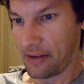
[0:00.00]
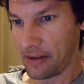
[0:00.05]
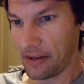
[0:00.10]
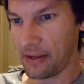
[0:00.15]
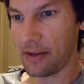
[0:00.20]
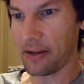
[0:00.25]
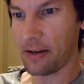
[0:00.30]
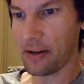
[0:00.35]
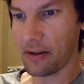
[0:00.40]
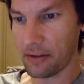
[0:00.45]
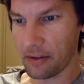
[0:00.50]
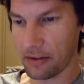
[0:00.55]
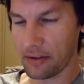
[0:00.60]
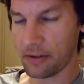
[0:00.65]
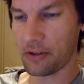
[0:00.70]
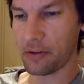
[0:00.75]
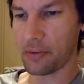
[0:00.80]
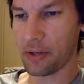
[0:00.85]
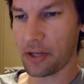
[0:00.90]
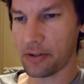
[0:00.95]
Yeah,
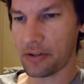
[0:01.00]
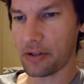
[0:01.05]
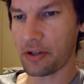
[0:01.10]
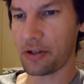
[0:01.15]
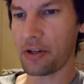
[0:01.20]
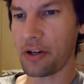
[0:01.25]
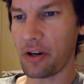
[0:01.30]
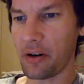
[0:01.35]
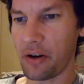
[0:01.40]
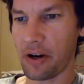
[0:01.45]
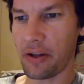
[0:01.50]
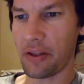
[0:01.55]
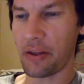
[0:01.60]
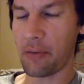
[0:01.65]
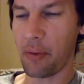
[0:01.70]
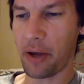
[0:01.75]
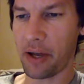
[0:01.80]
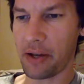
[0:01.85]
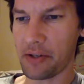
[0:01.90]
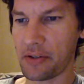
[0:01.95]
good question. You know how they
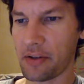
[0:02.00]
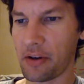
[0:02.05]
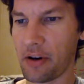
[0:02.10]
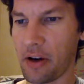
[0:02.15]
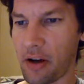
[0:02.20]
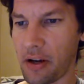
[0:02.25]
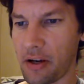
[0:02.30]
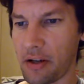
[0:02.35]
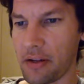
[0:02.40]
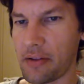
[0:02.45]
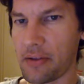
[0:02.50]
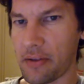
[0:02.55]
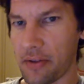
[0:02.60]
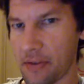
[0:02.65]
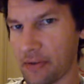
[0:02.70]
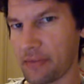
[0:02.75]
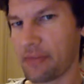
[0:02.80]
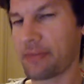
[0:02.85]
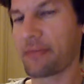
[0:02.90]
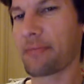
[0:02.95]
pass their
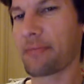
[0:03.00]
audits?